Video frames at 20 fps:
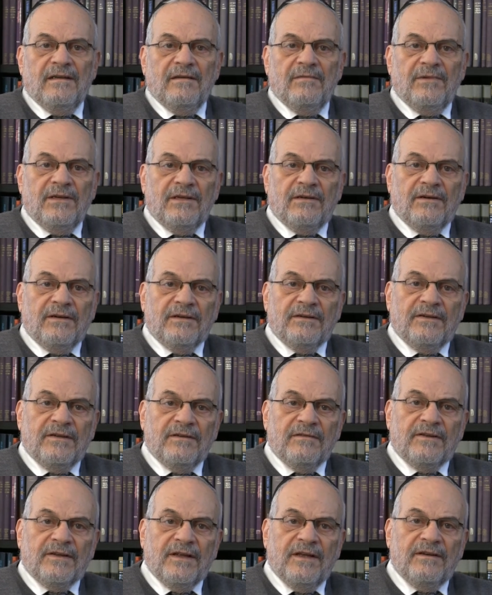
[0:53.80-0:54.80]
because
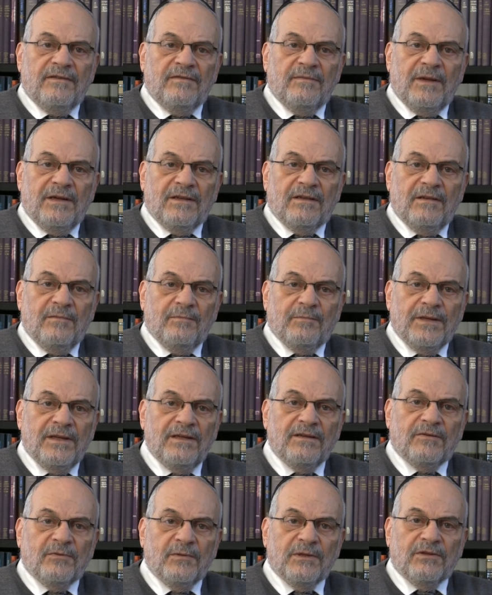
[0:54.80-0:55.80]
instead of making
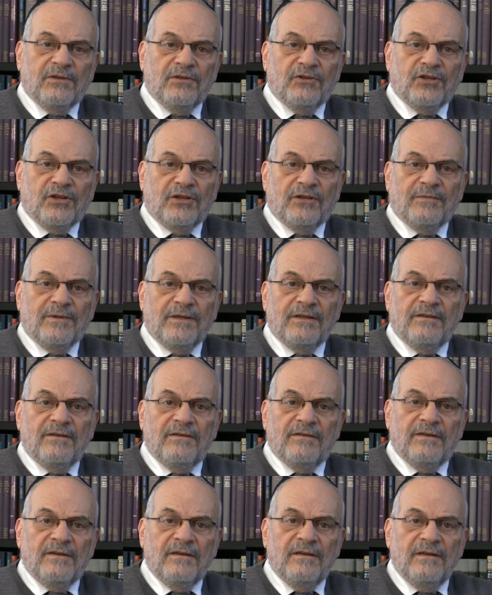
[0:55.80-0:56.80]
peace with the
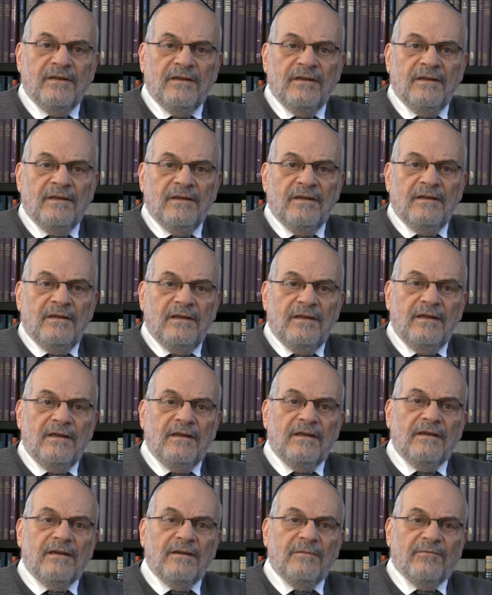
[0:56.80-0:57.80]
Germans,
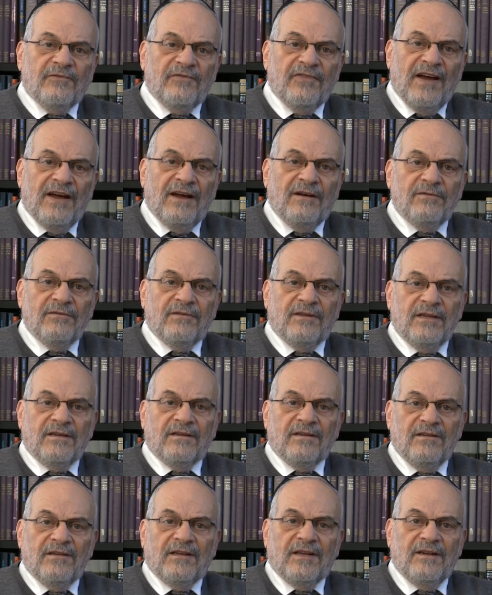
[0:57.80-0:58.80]
he vowed to
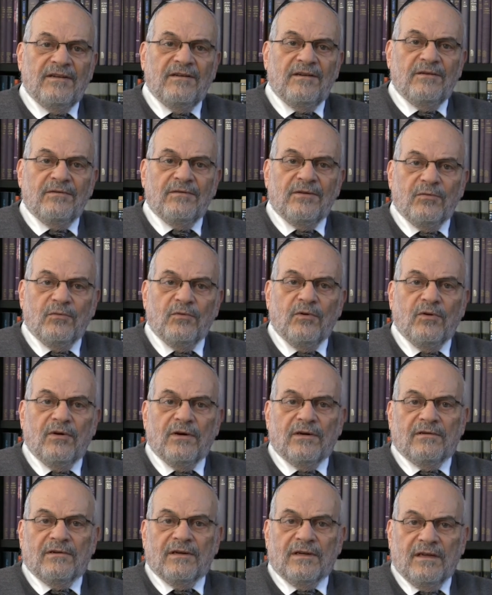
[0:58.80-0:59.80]
continue the
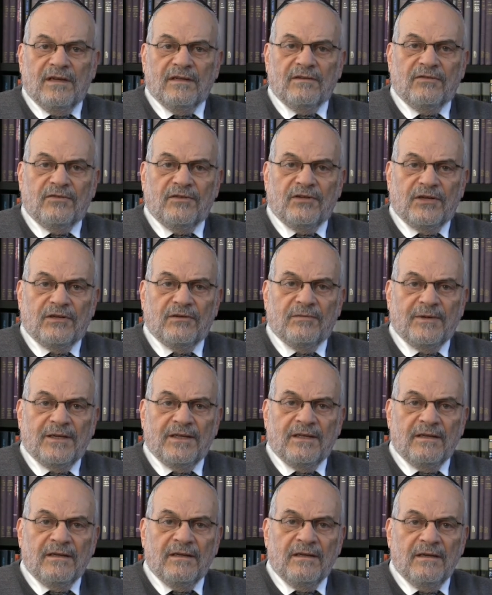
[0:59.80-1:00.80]
war against
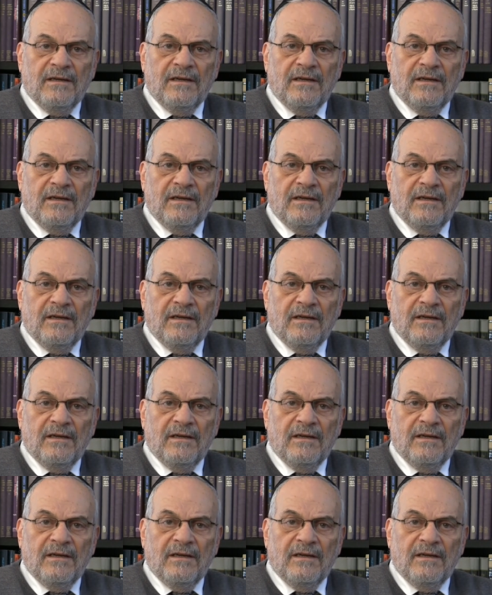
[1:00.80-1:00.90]
Germany.